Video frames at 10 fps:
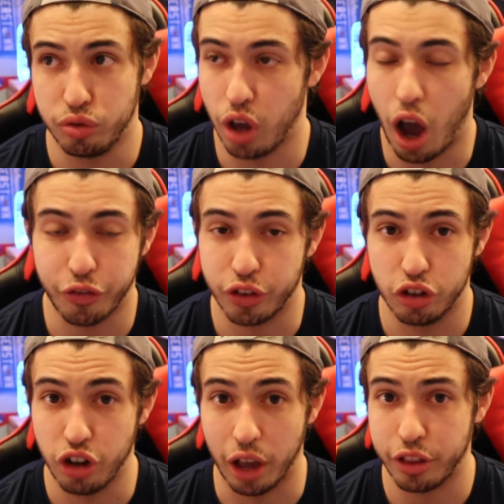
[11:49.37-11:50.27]
tough to
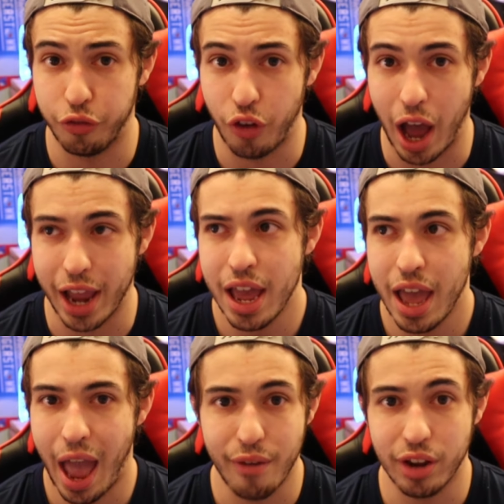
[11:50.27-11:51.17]
justify
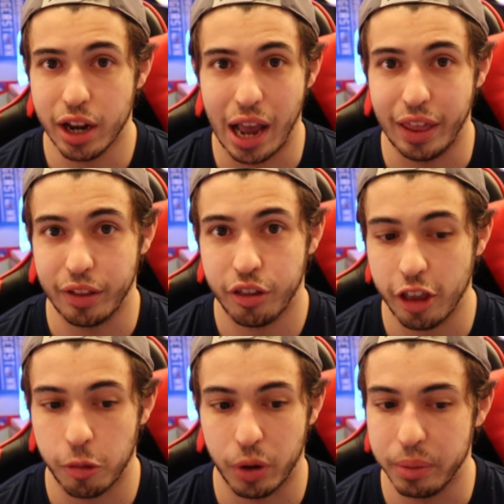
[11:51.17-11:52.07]
having a guy that
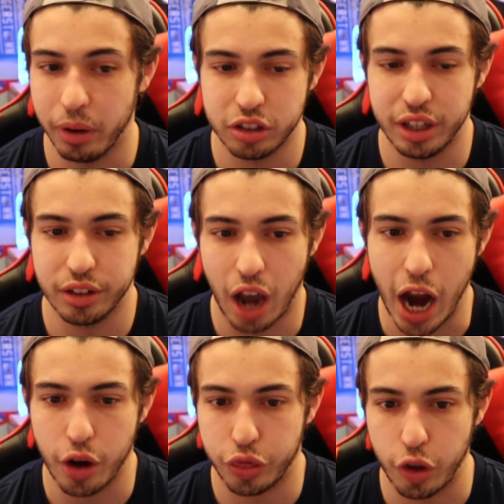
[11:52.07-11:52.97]
sits pretty much the
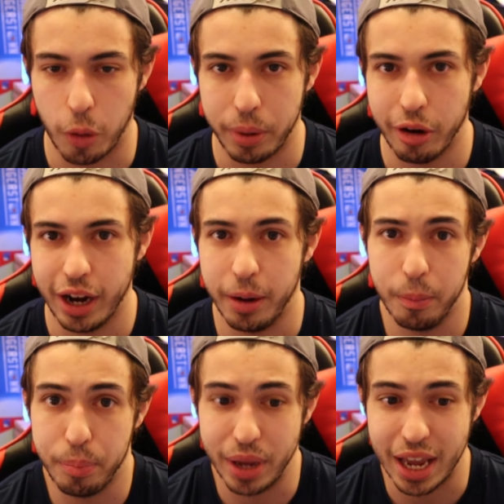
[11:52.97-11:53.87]
entire third period
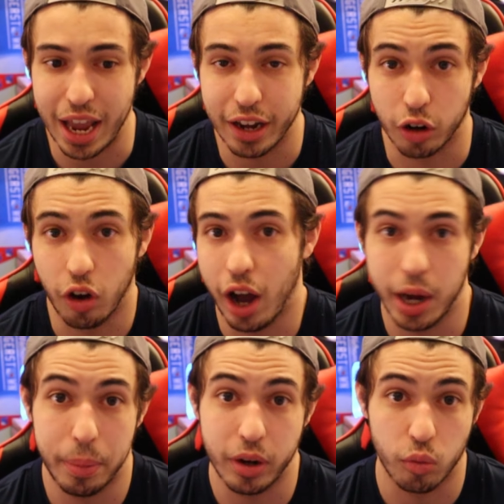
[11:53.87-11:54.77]
be in your
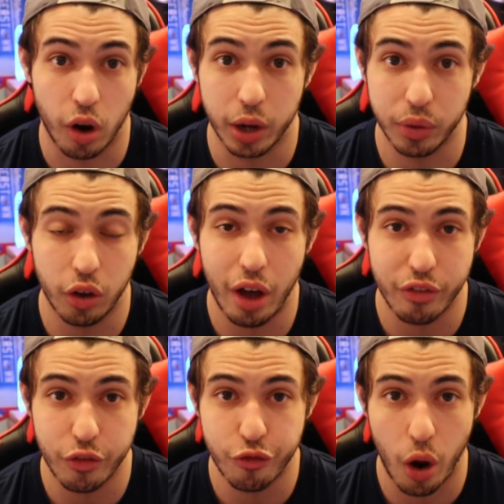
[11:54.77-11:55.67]
lineup and you're running with
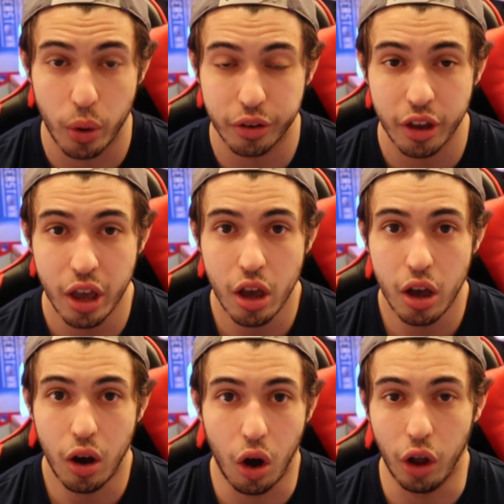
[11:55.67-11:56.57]
11 forwards
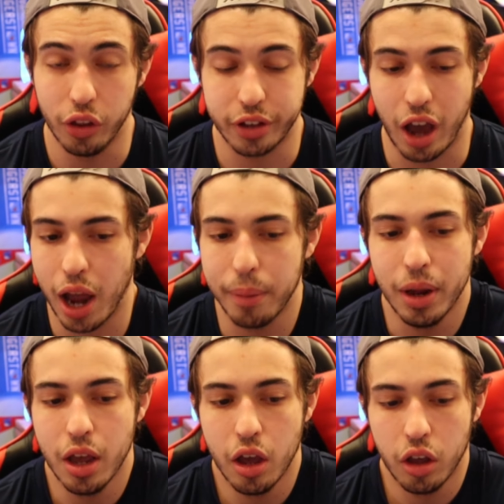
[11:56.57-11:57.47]
all the time.
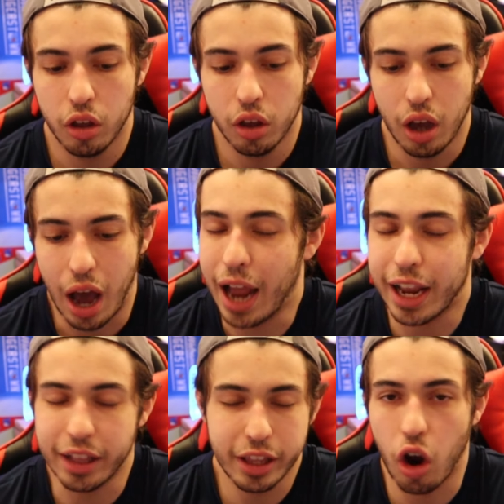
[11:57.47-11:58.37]
I
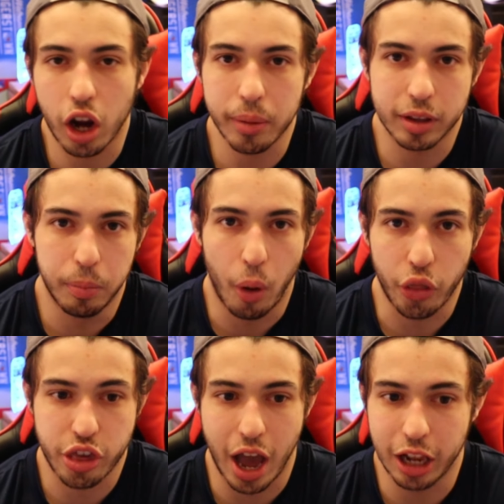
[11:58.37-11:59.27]
get the argument to both
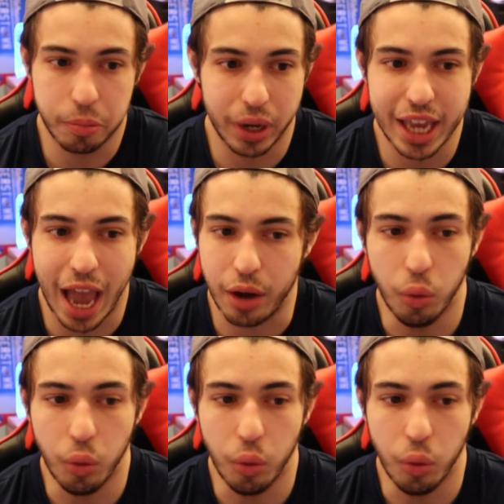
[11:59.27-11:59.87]
sides, but again,